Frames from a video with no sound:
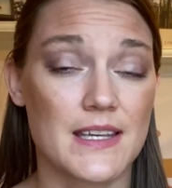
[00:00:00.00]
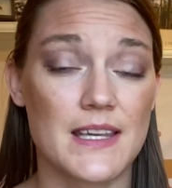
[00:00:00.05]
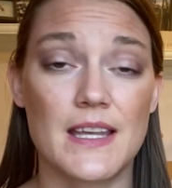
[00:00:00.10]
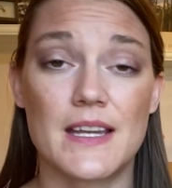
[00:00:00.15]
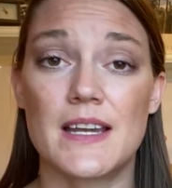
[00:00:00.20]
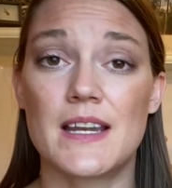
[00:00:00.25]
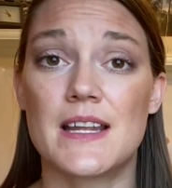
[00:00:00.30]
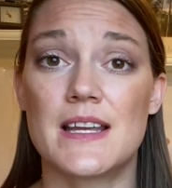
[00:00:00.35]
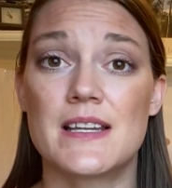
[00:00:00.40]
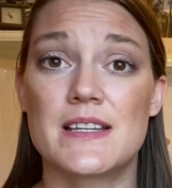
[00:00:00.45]

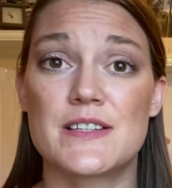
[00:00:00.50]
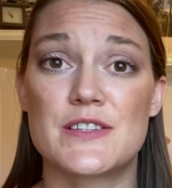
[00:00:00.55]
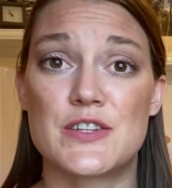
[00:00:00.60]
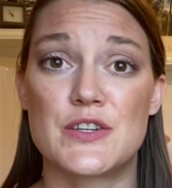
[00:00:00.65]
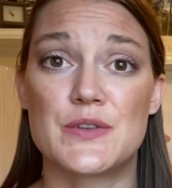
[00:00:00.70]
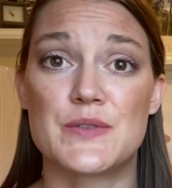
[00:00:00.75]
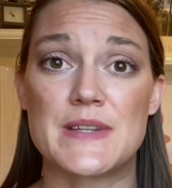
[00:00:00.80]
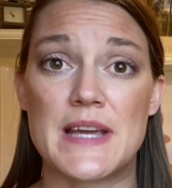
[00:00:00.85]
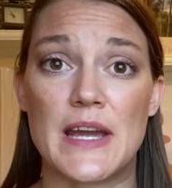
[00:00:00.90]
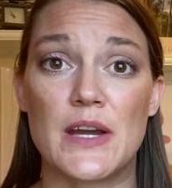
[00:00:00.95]
get it
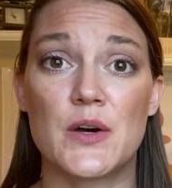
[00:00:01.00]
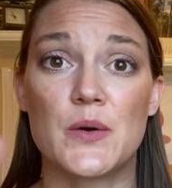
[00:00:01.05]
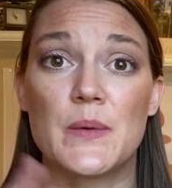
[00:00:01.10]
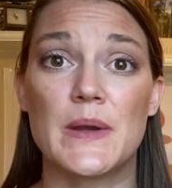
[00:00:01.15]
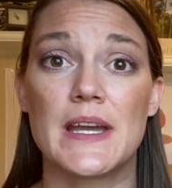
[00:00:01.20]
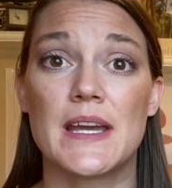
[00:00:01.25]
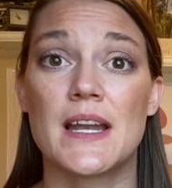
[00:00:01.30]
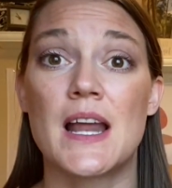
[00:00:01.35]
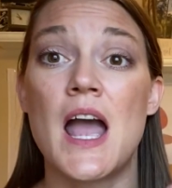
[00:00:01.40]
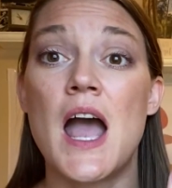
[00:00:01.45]
into
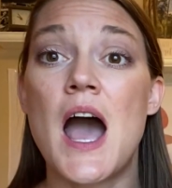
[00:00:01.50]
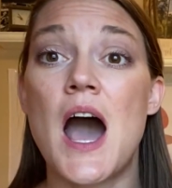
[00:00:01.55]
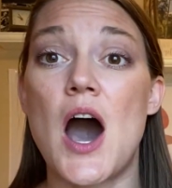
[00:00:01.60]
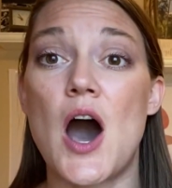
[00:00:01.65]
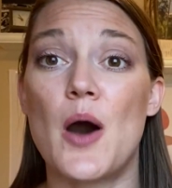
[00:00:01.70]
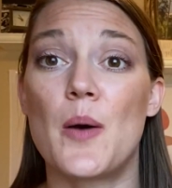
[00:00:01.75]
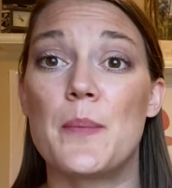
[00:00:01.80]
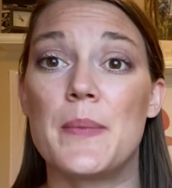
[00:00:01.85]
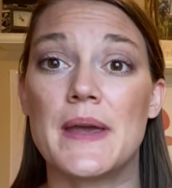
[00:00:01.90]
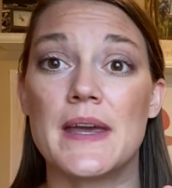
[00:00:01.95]
Tailwind.
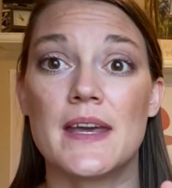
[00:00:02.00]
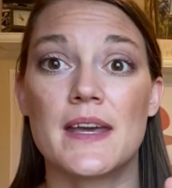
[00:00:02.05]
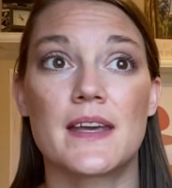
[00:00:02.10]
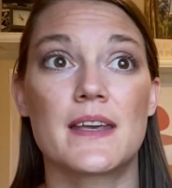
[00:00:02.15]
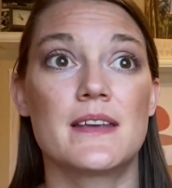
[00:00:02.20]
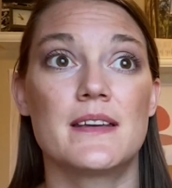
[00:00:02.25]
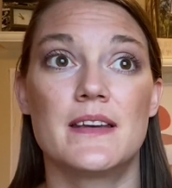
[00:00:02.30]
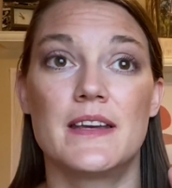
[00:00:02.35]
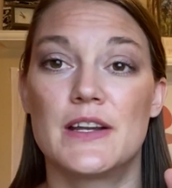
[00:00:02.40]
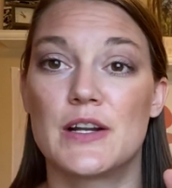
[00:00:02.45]
I'll
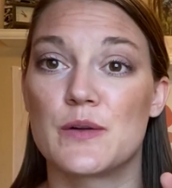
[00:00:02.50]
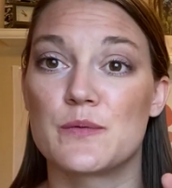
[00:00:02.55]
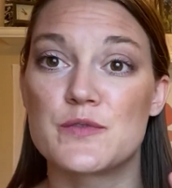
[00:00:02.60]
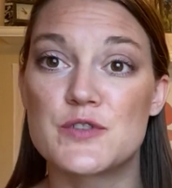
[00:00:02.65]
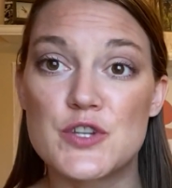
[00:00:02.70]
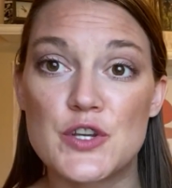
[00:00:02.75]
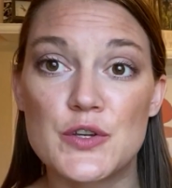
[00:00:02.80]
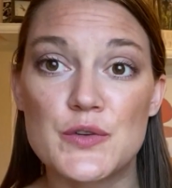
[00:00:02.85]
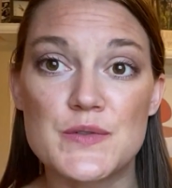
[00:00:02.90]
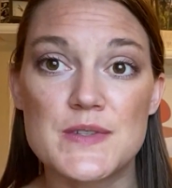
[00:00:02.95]
pick,
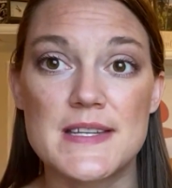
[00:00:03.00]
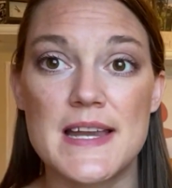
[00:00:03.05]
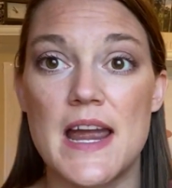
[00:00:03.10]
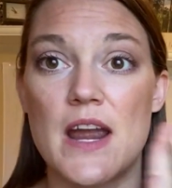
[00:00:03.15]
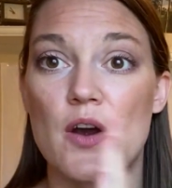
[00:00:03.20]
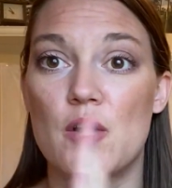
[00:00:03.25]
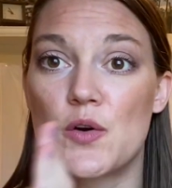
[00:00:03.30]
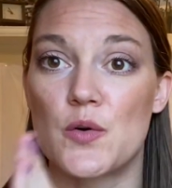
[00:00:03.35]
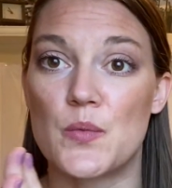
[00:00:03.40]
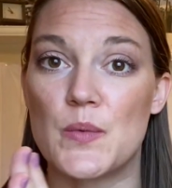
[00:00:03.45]

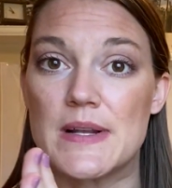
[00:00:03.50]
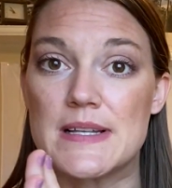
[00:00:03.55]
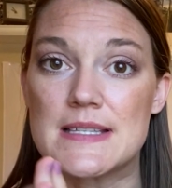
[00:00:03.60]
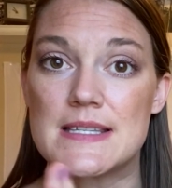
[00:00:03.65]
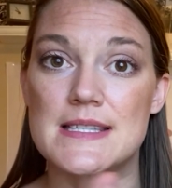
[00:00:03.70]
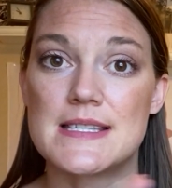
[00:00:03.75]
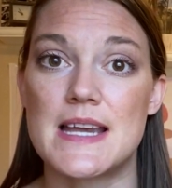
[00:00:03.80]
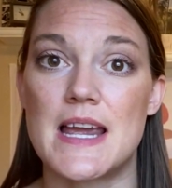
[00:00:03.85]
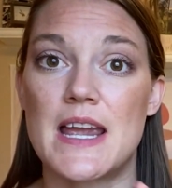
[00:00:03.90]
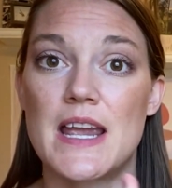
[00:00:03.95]
Tuesday or
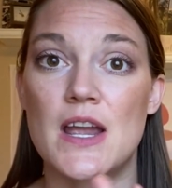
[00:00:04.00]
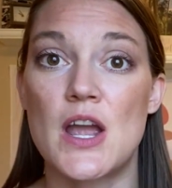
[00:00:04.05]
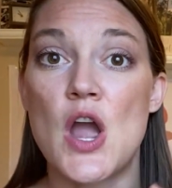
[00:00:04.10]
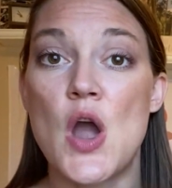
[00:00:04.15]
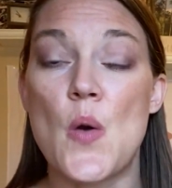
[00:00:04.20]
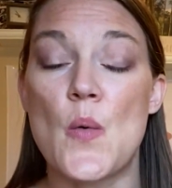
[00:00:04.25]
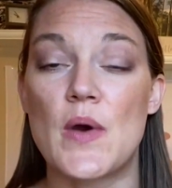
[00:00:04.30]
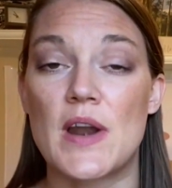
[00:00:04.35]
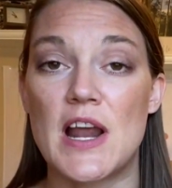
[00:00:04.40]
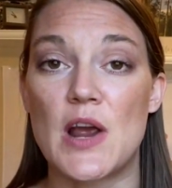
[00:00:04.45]
Wednesday
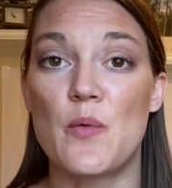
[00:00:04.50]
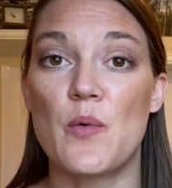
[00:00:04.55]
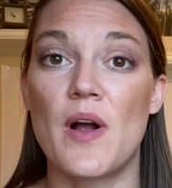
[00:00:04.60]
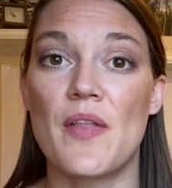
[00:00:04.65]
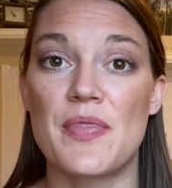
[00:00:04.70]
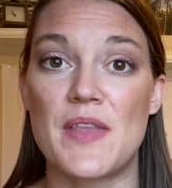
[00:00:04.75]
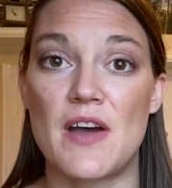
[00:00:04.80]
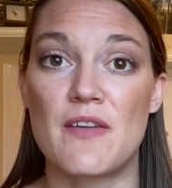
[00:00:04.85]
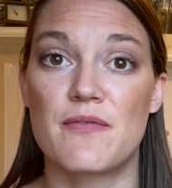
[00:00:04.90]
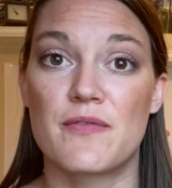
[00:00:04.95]
when I
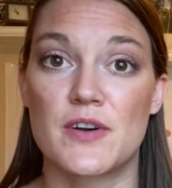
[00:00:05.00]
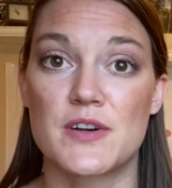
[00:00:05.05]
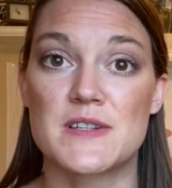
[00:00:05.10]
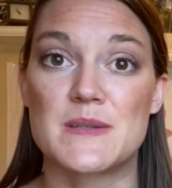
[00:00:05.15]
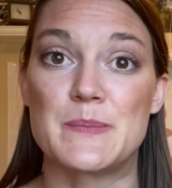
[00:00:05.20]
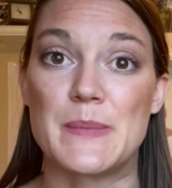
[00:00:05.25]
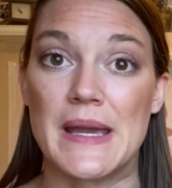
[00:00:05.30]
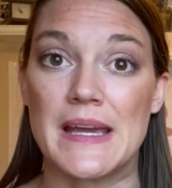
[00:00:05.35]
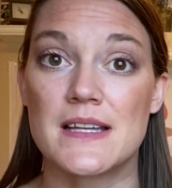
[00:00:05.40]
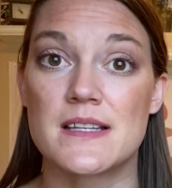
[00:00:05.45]
want that
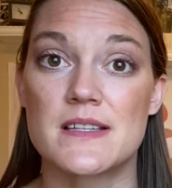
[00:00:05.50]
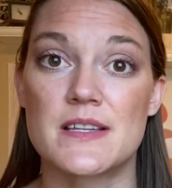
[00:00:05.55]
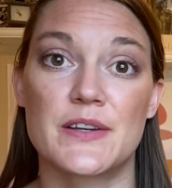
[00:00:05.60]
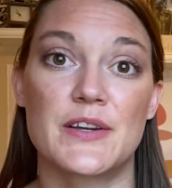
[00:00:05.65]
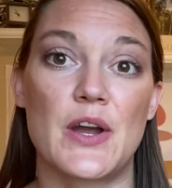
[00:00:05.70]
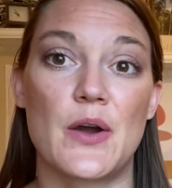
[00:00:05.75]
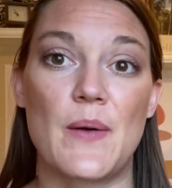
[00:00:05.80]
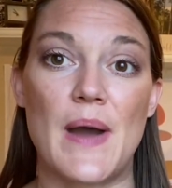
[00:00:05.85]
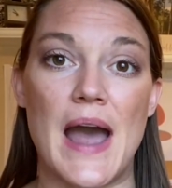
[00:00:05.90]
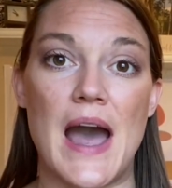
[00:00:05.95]
first pin to
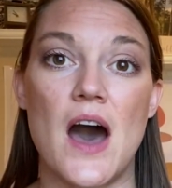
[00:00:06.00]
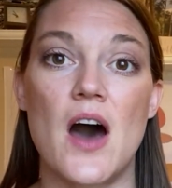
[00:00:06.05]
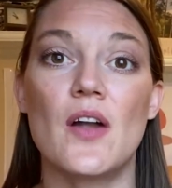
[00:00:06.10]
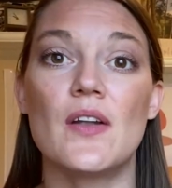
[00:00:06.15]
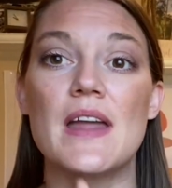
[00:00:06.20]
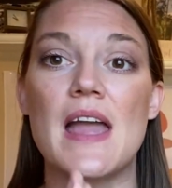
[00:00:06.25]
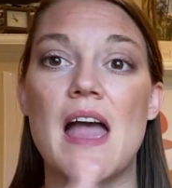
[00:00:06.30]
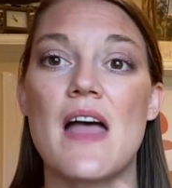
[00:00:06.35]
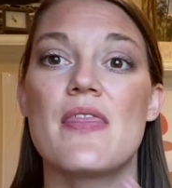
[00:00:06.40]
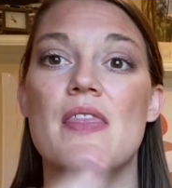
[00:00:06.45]
go
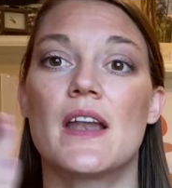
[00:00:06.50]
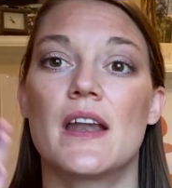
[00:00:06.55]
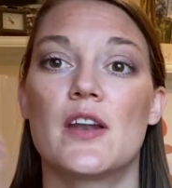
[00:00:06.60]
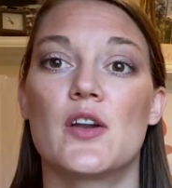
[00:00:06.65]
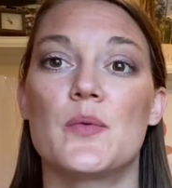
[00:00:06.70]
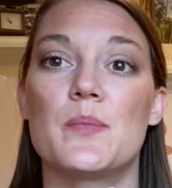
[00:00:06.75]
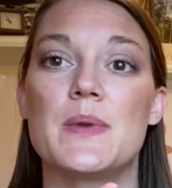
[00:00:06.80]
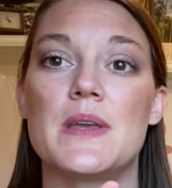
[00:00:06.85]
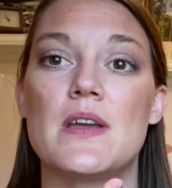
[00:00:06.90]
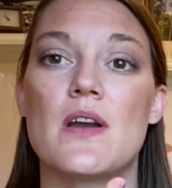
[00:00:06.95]
out, and then
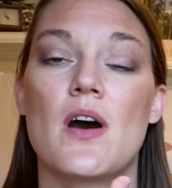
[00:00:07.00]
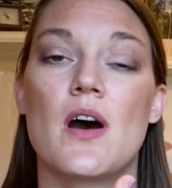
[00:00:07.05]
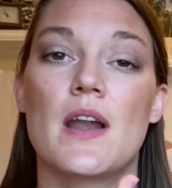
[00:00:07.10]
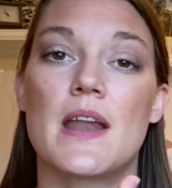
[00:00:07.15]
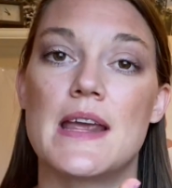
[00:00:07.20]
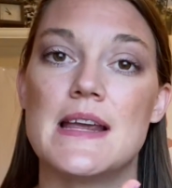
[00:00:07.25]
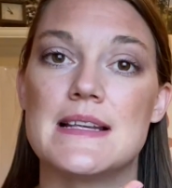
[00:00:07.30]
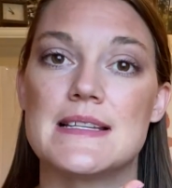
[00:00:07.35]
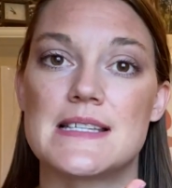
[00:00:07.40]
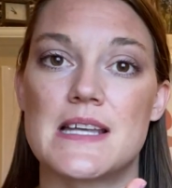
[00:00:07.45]
it'll be on
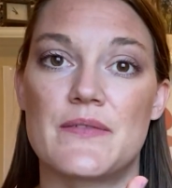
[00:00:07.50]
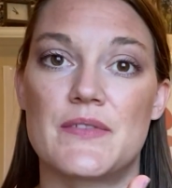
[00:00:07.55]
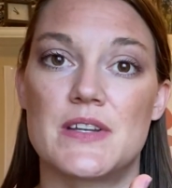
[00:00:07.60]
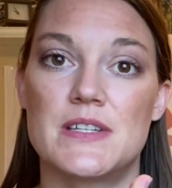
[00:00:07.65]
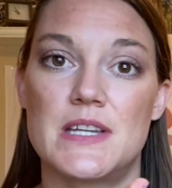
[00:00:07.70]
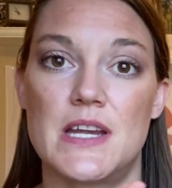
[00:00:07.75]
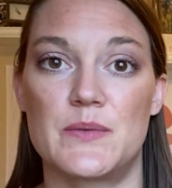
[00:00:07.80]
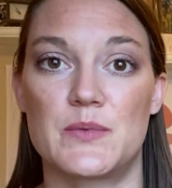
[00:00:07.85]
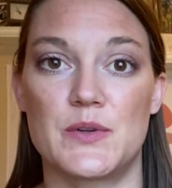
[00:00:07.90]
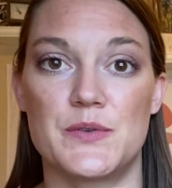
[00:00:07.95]
a
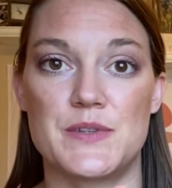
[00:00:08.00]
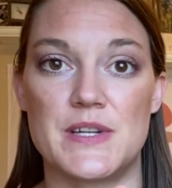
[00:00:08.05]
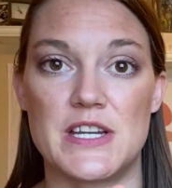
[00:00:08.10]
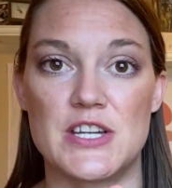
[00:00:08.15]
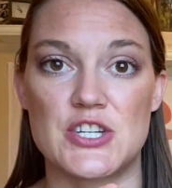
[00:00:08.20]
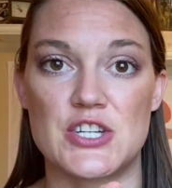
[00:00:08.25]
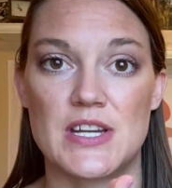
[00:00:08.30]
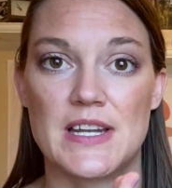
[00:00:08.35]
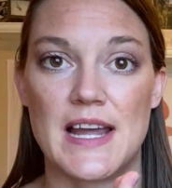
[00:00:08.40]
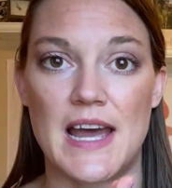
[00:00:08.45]
7-day
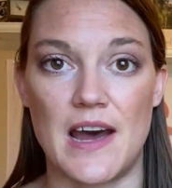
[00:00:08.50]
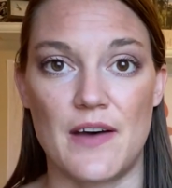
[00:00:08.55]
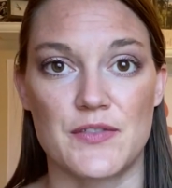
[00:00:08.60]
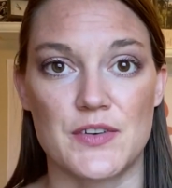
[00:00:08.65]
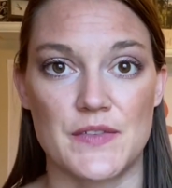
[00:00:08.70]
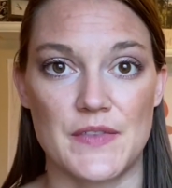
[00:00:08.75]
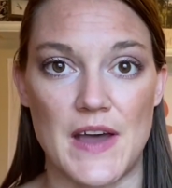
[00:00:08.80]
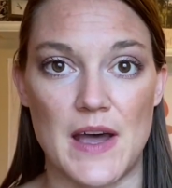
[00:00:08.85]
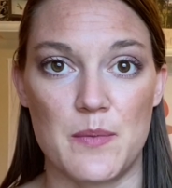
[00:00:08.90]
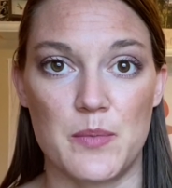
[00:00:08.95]
rotation
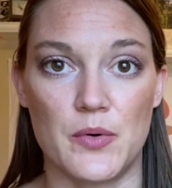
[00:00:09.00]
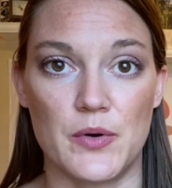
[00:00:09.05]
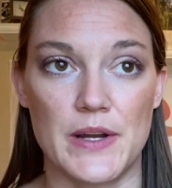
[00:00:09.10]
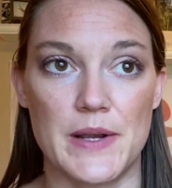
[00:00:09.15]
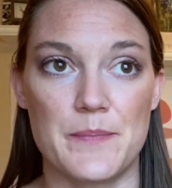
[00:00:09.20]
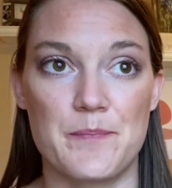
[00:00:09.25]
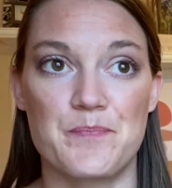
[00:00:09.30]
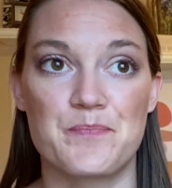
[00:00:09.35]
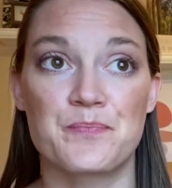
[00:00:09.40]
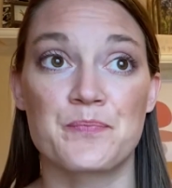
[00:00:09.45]
after that point.